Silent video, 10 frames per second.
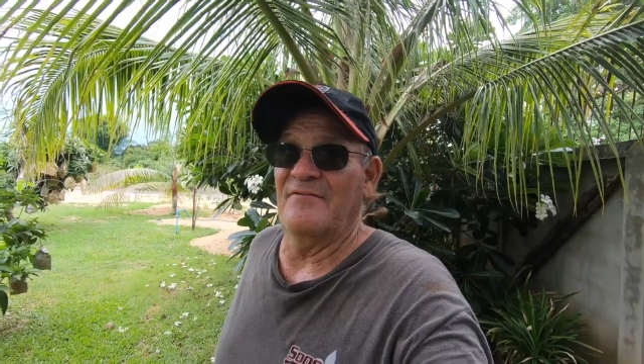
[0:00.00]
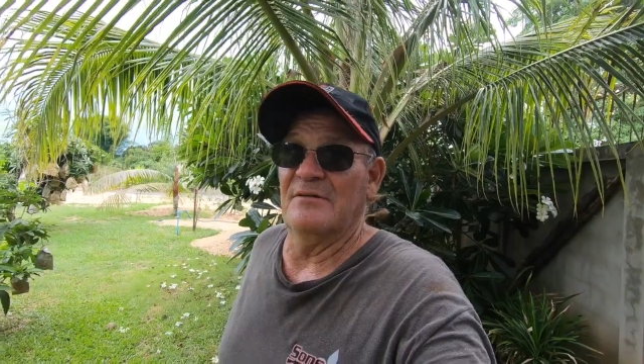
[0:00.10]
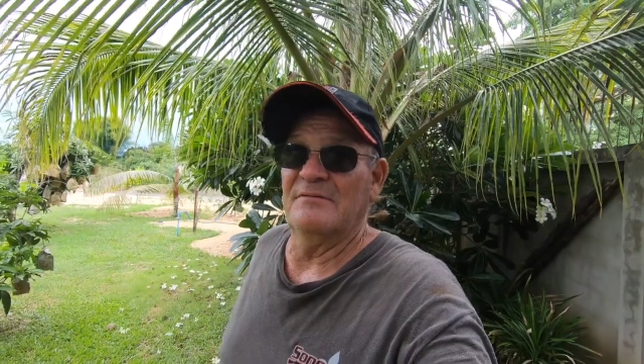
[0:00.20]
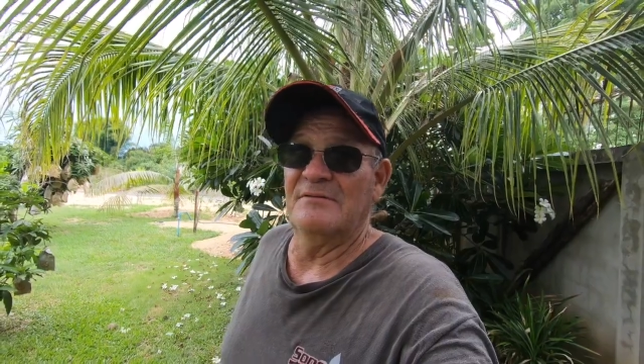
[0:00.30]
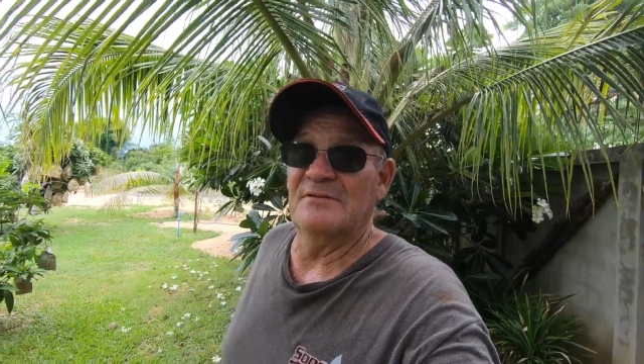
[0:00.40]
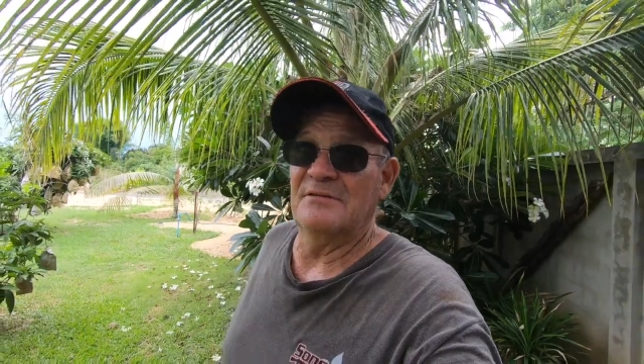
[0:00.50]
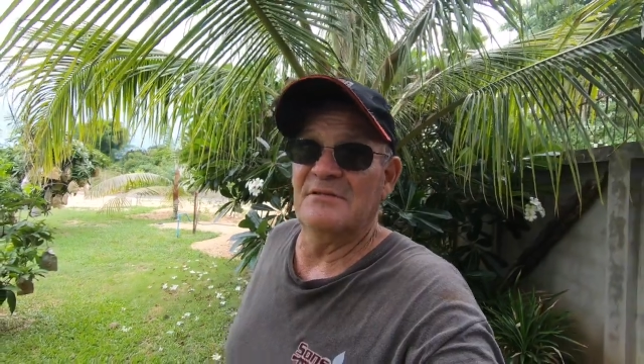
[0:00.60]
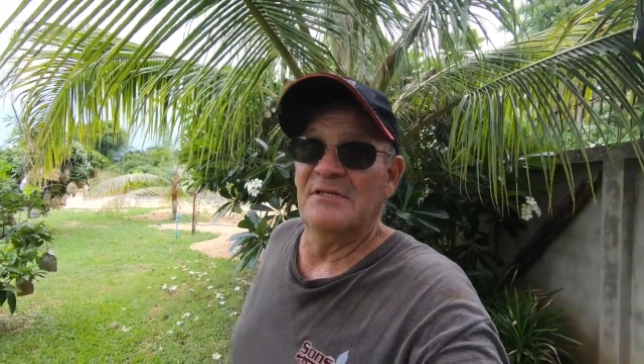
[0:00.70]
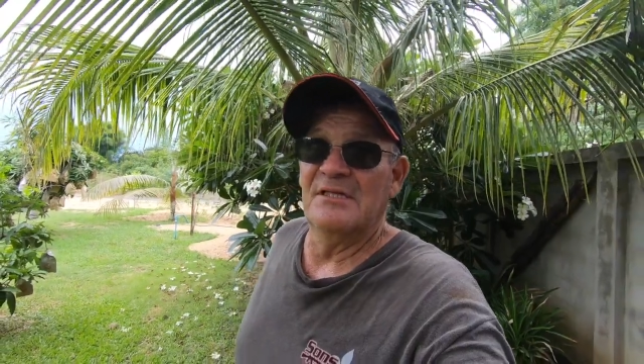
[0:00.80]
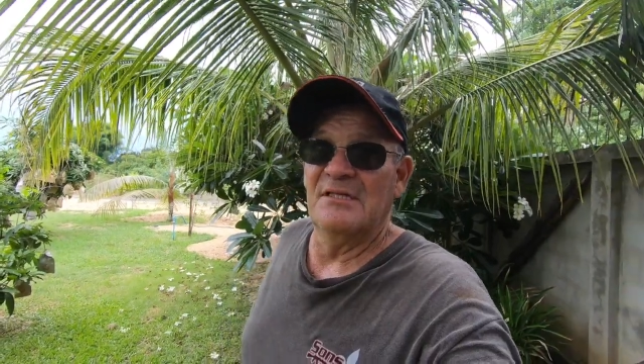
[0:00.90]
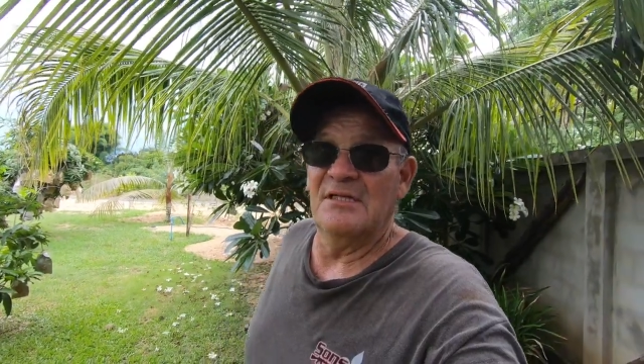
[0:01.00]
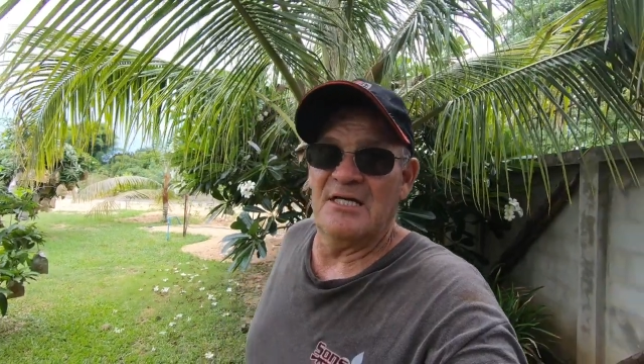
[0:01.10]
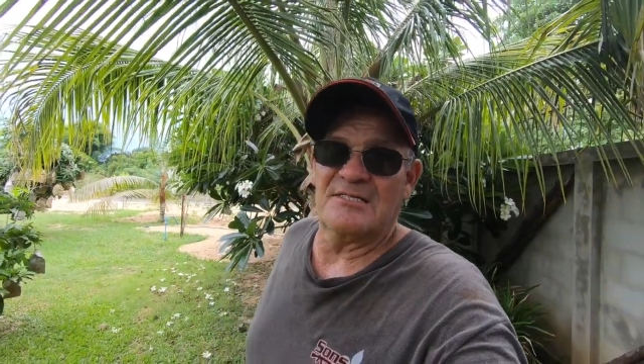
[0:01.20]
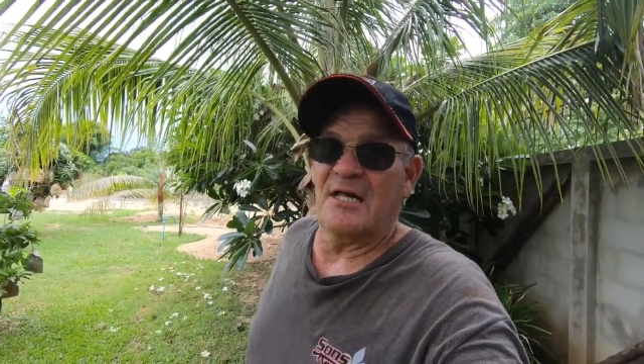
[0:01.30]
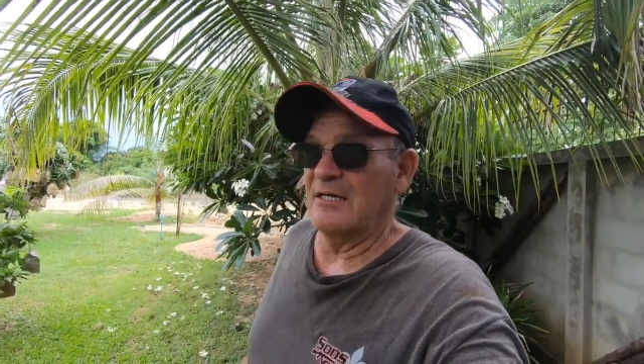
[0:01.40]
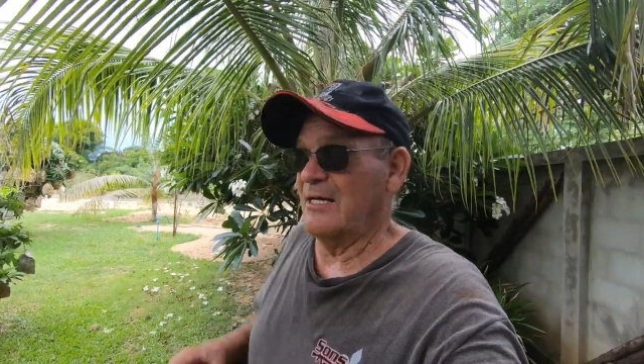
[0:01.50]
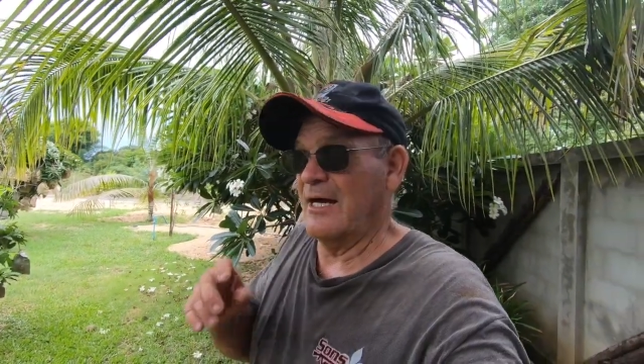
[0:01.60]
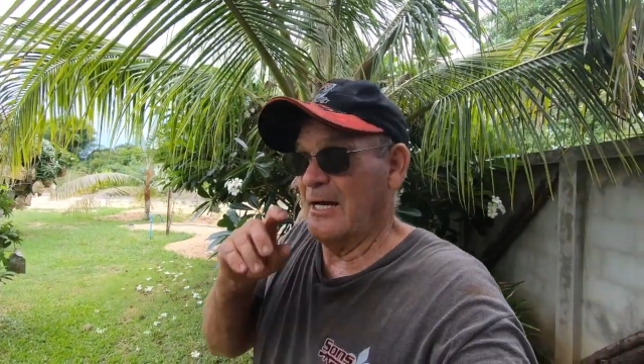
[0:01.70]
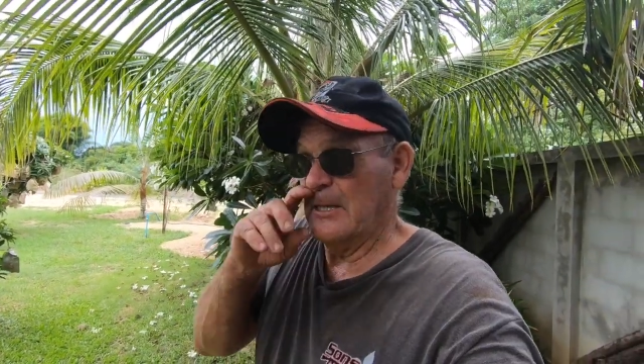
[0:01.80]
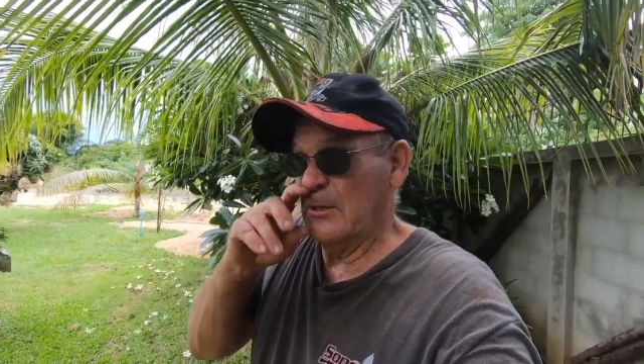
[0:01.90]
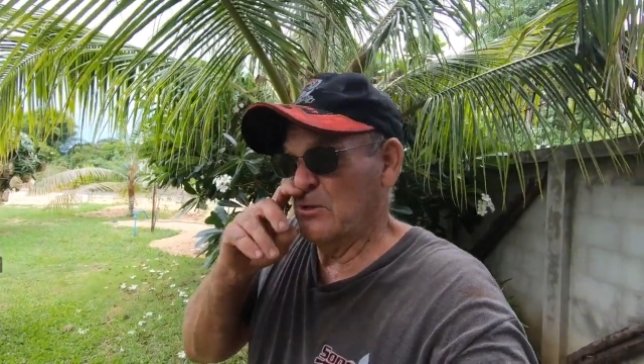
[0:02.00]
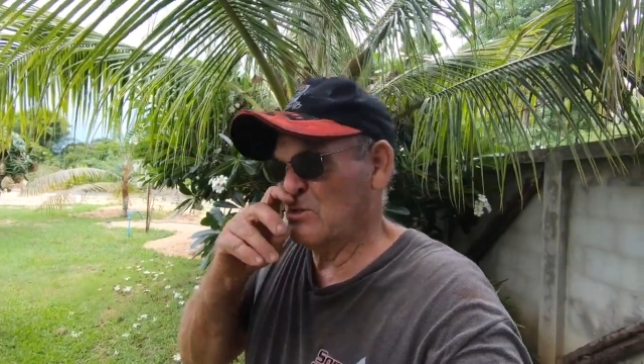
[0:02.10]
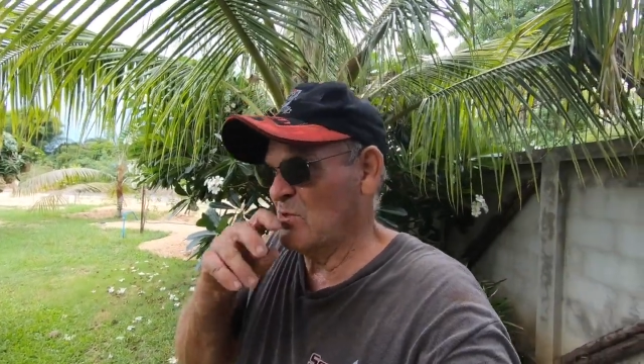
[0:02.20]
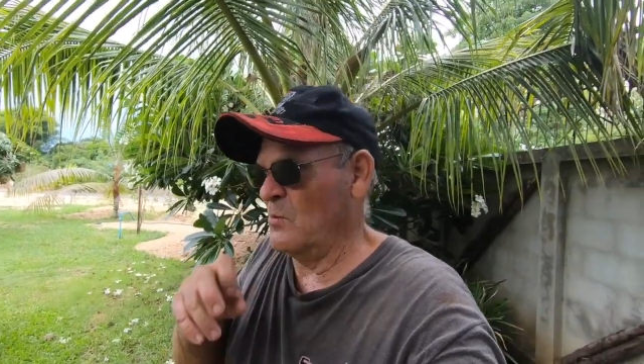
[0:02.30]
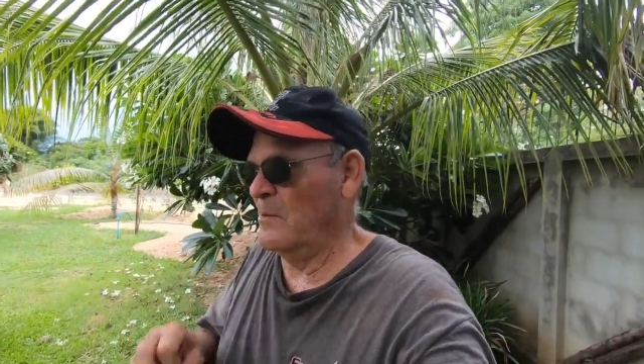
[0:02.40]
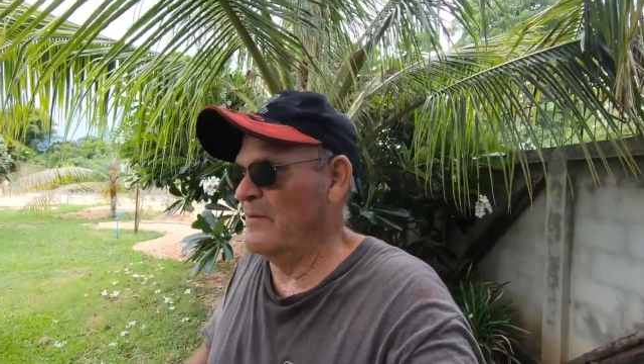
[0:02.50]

a nest like that out here. So